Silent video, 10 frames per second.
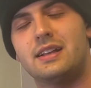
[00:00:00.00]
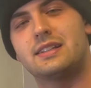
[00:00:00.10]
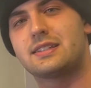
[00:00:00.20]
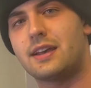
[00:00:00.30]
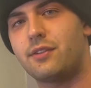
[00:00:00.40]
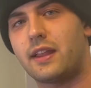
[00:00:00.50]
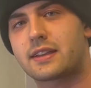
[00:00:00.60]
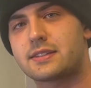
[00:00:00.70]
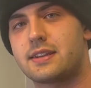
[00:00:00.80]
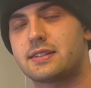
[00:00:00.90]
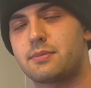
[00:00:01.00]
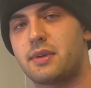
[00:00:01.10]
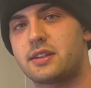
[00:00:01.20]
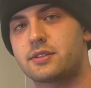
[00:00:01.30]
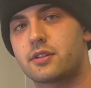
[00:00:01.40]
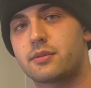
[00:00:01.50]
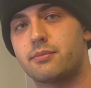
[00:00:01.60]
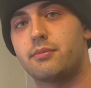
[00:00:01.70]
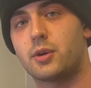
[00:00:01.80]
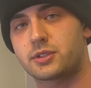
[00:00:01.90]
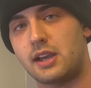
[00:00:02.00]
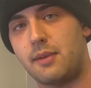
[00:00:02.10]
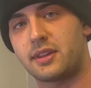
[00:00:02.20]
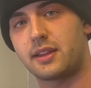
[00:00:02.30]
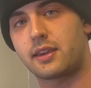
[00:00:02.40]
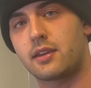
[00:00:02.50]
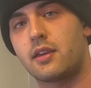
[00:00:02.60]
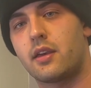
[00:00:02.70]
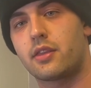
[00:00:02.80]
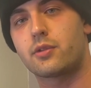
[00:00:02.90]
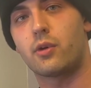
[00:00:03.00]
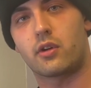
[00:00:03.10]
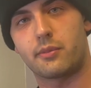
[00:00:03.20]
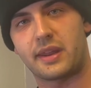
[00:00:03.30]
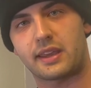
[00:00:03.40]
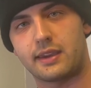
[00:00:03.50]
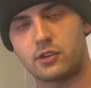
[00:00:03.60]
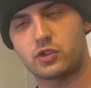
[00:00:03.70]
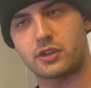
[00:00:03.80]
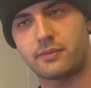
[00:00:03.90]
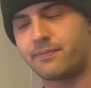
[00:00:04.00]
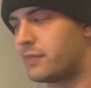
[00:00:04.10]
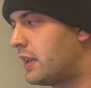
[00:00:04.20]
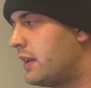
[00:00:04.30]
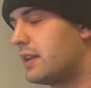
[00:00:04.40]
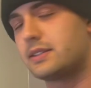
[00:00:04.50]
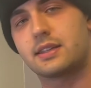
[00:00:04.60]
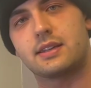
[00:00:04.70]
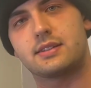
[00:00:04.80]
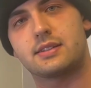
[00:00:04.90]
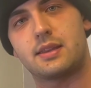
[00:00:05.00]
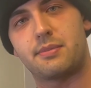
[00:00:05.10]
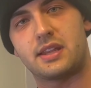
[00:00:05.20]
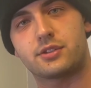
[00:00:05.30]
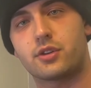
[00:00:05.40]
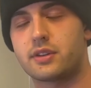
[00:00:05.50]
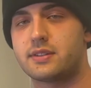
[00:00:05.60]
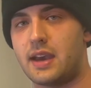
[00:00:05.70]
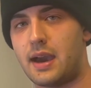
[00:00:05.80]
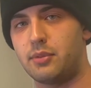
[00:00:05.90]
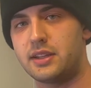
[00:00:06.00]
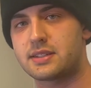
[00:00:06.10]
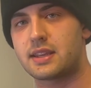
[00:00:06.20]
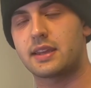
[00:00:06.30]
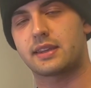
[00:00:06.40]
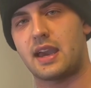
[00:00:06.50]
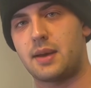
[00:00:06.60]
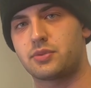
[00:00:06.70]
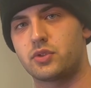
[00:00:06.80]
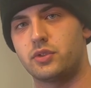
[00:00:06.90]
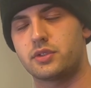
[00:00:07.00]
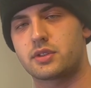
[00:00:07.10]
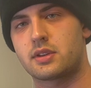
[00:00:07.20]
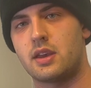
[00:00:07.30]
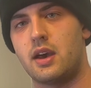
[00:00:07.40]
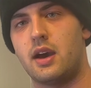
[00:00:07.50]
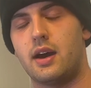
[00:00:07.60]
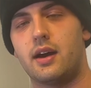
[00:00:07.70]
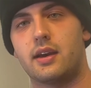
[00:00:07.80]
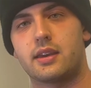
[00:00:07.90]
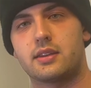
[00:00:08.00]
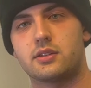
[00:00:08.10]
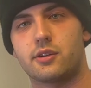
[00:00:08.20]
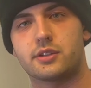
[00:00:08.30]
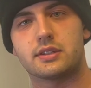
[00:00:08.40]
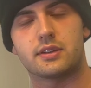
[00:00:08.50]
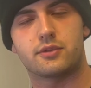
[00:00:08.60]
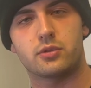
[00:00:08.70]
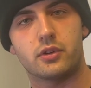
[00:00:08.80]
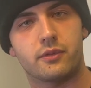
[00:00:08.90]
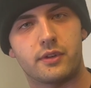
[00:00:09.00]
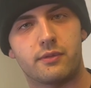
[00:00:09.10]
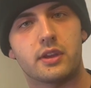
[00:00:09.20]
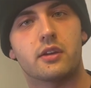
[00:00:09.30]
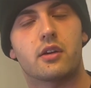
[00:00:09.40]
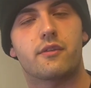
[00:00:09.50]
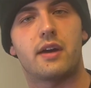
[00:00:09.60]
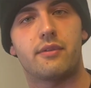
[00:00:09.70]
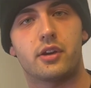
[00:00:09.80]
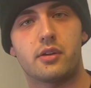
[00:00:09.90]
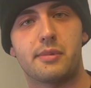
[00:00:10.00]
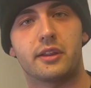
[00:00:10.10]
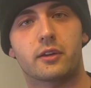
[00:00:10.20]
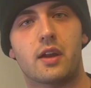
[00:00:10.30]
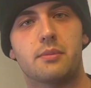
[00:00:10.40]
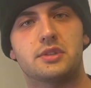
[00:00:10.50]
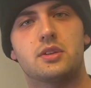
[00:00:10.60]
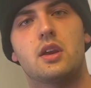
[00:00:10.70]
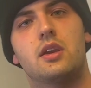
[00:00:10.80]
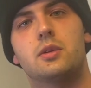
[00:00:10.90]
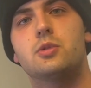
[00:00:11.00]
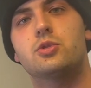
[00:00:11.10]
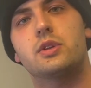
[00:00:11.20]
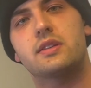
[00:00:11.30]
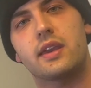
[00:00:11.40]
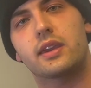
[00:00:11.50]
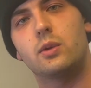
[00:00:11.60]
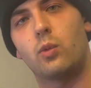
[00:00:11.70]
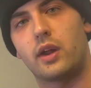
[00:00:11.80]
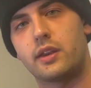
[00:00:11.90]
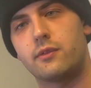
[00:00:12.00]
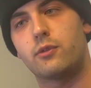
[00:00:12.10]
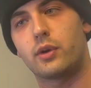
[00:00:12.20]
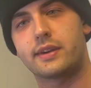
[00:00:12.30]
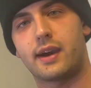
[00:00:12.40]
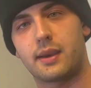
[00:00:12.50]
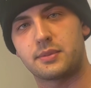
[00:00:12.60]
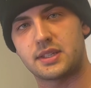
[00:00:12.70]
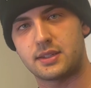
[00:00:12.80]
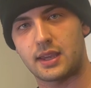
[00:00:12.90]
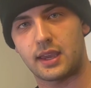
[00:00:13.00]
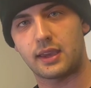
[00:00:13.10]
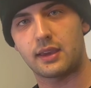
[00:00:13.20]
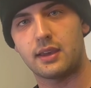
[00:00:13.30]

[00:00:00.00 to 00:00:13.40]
Cephalexin is administered most commonly through oral medication. It's administered in tablets and capsules in doses of 250 or 500 milligrams, usually taken 1 to 4 times a day.